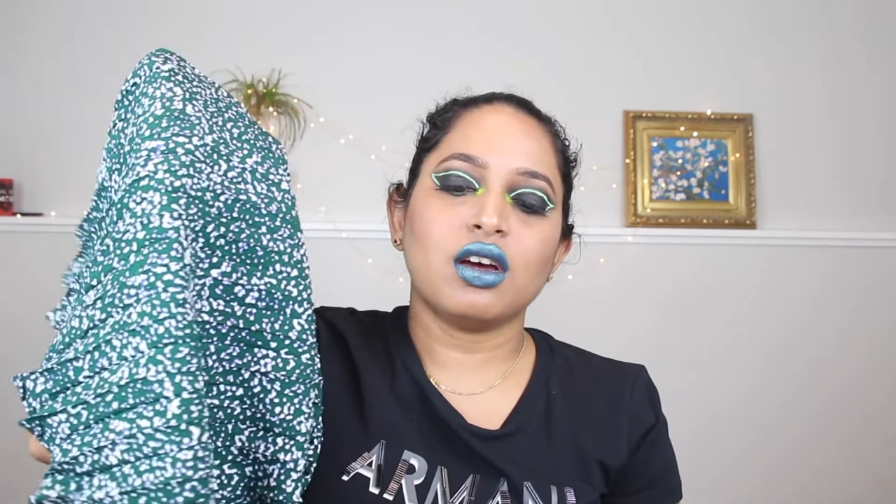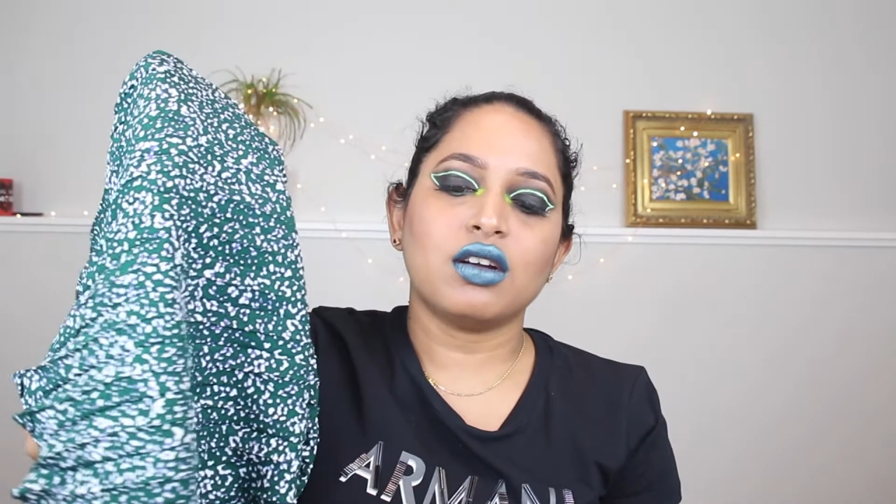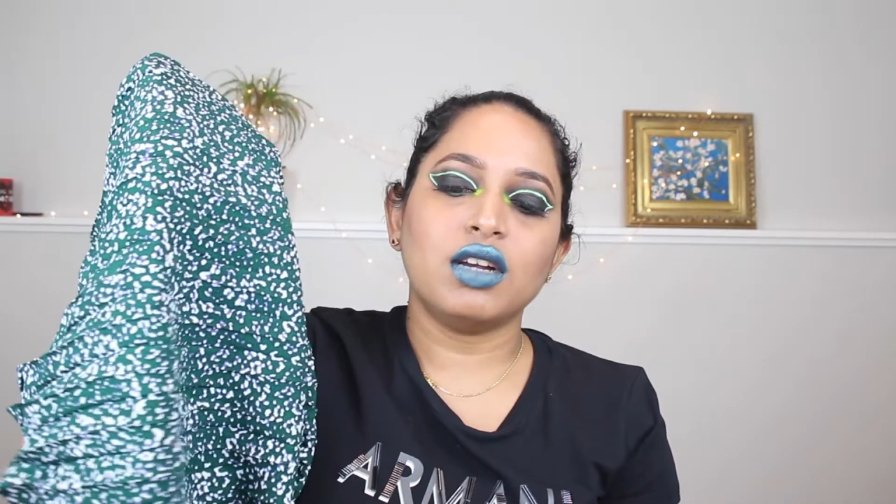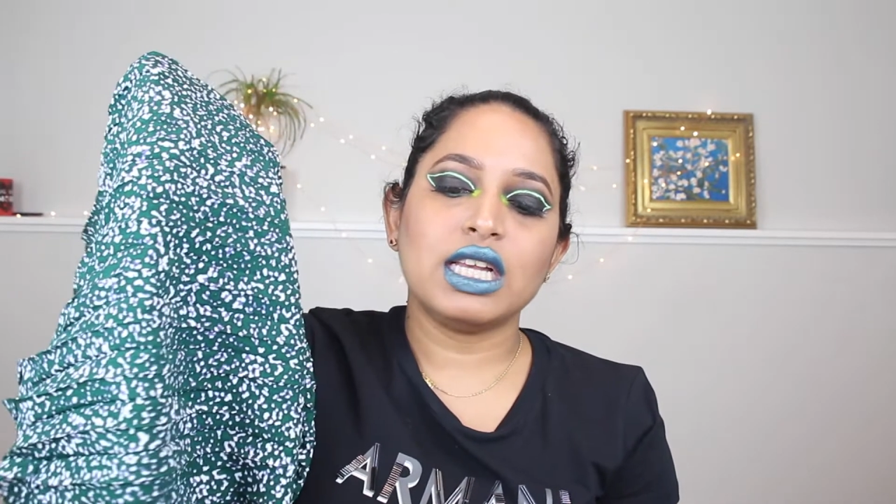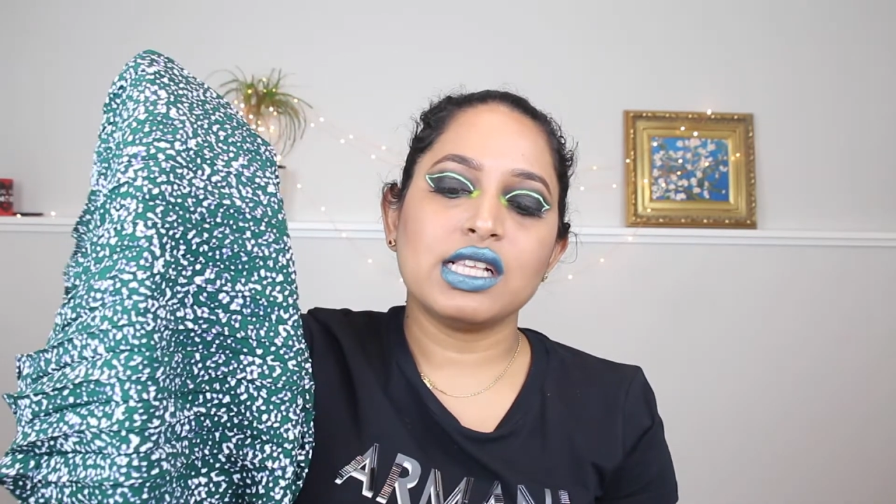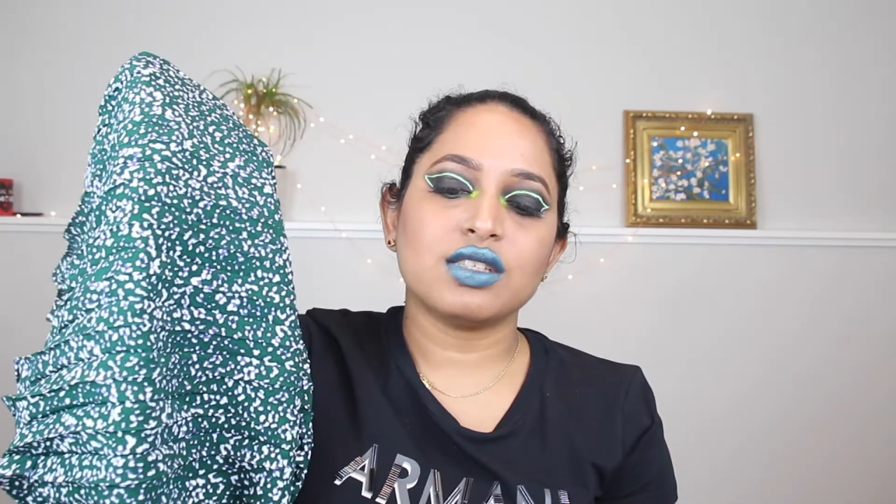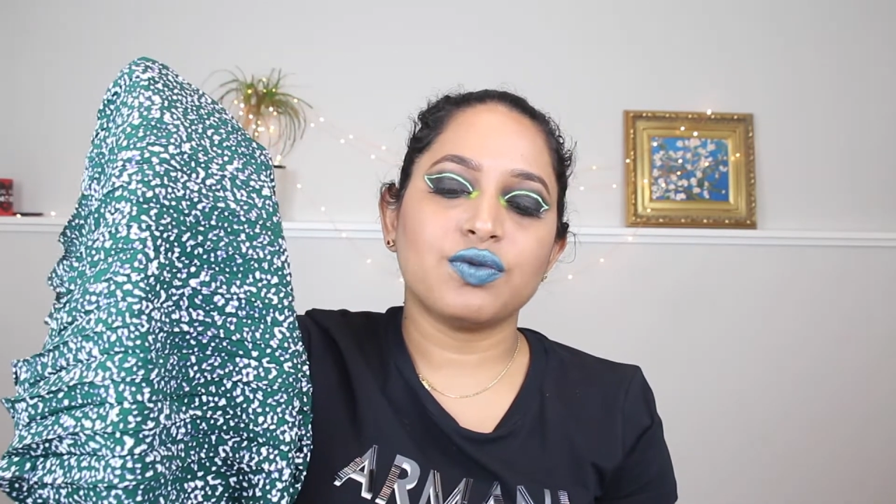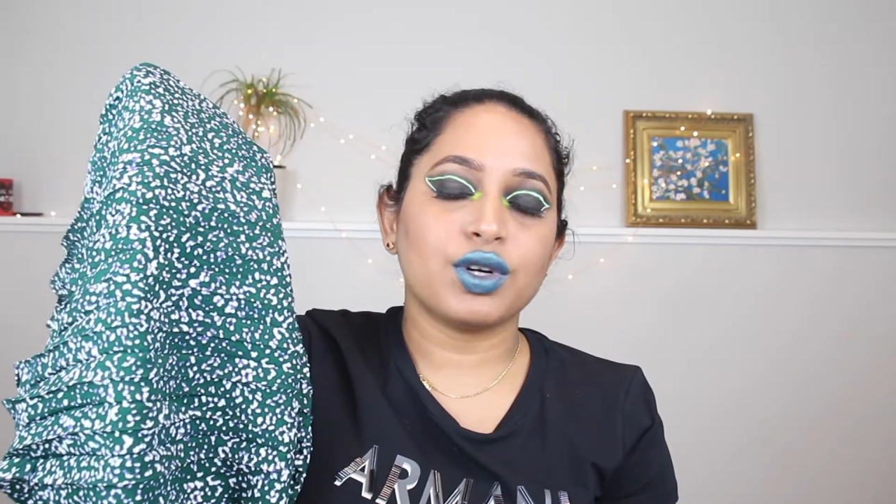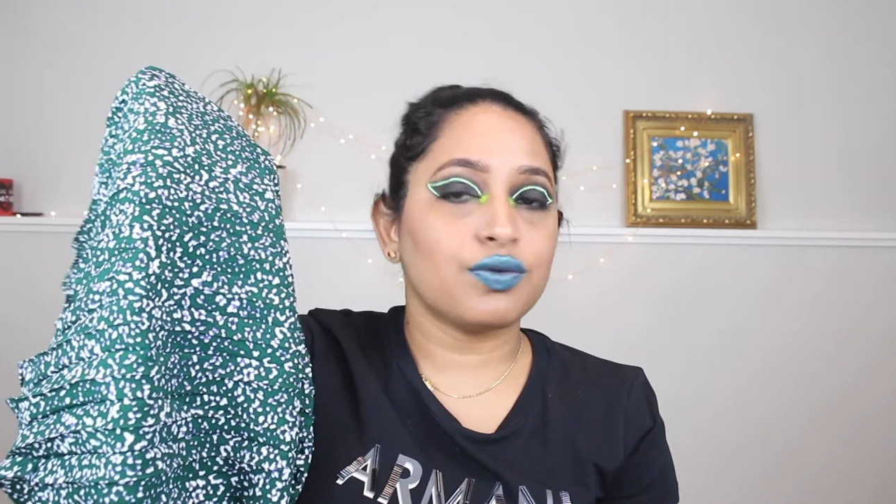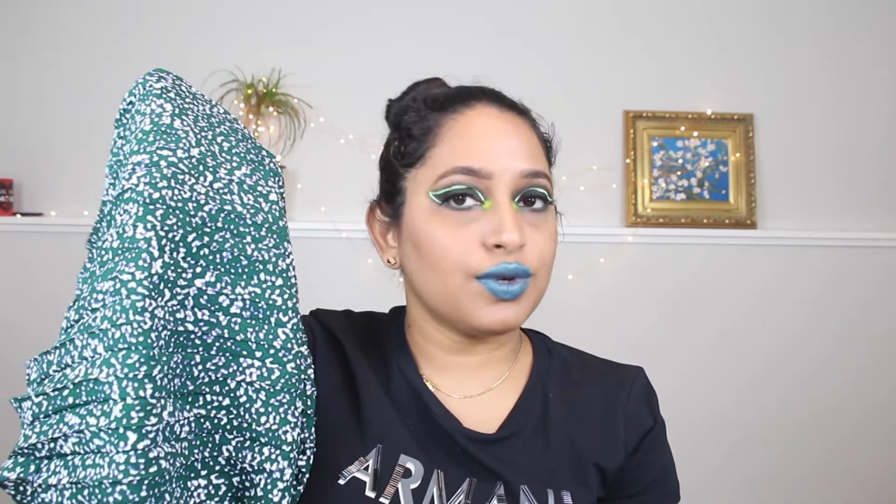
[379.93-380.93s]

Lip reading: retails for